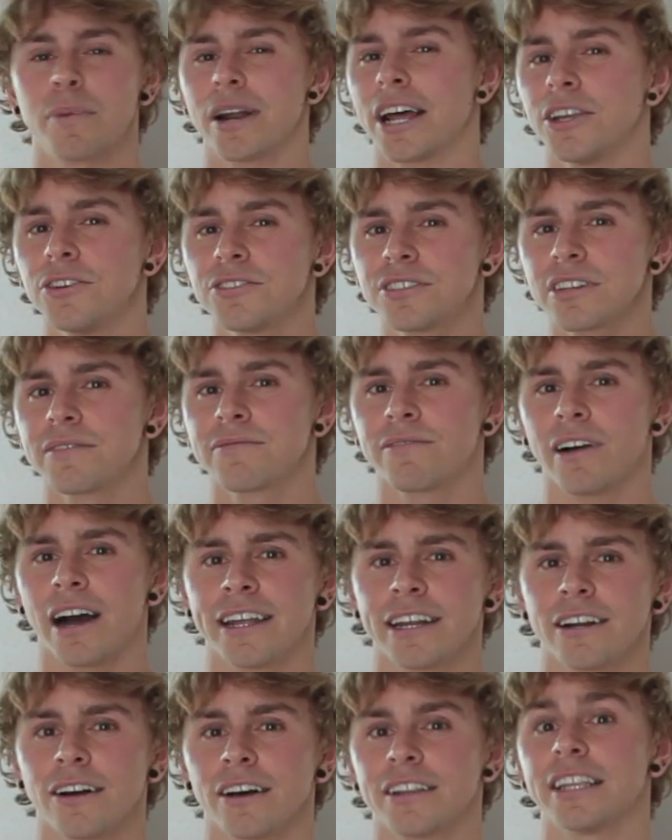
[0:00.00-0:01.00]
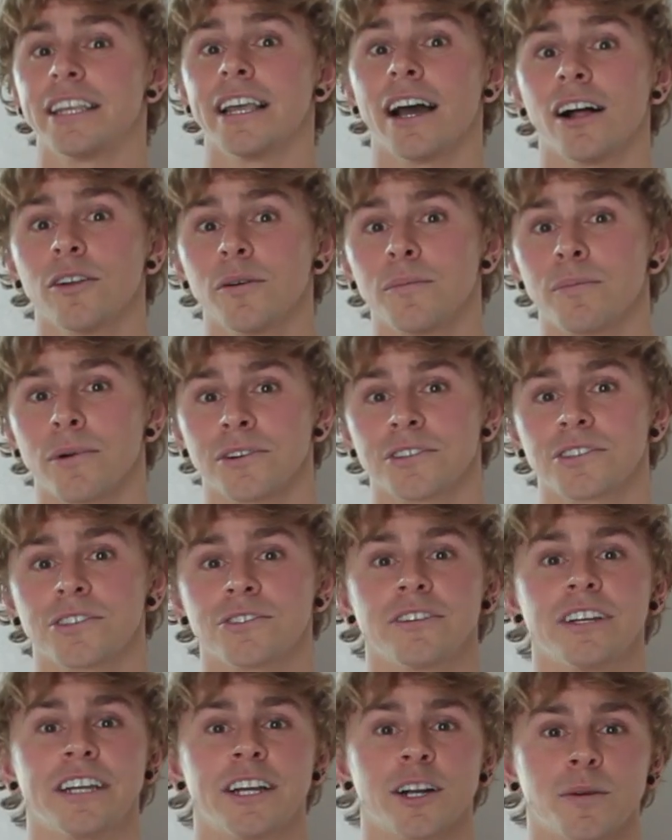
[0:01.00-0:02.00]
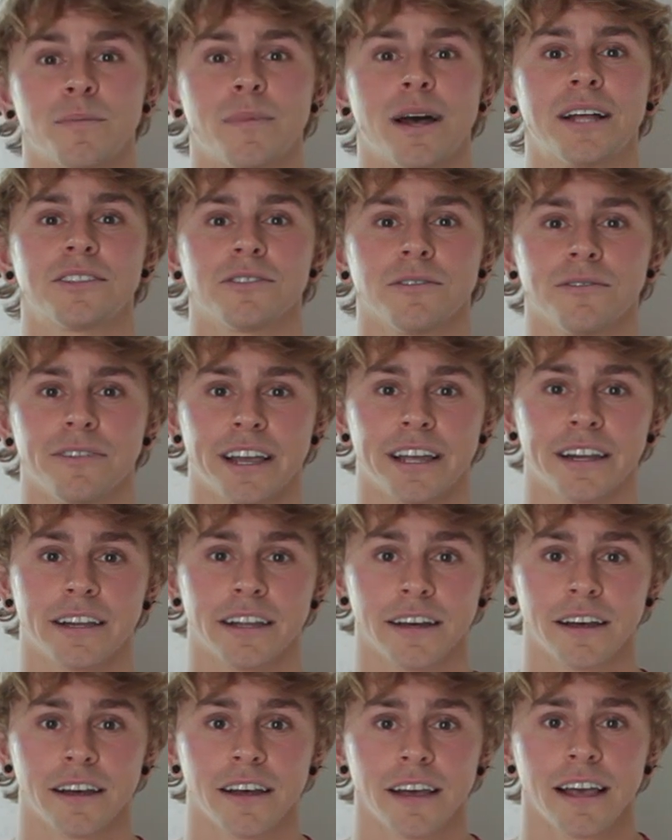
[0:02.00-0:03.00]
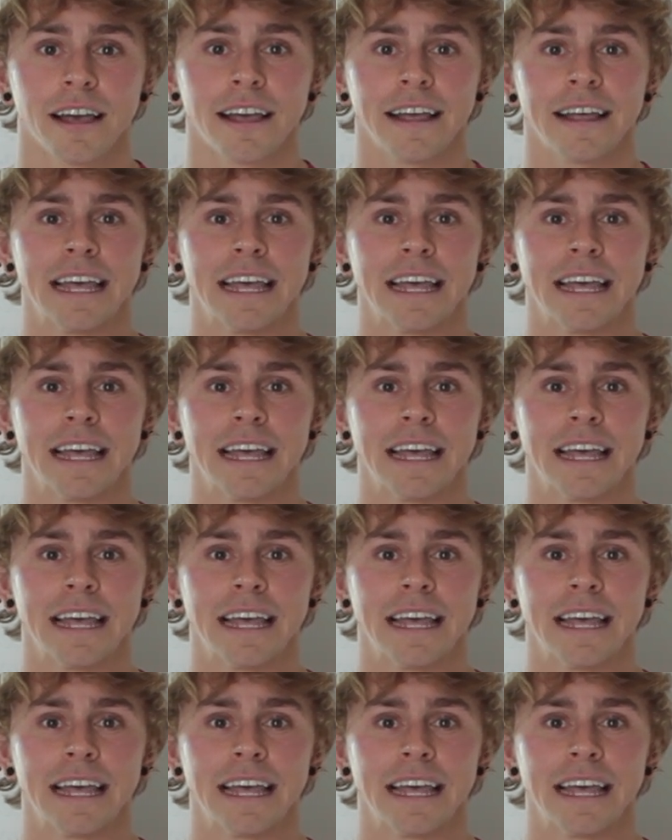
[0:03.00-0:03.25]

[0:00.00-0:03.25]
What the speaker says: but I usually find it on the yellow birch tree here in Pennsylvania.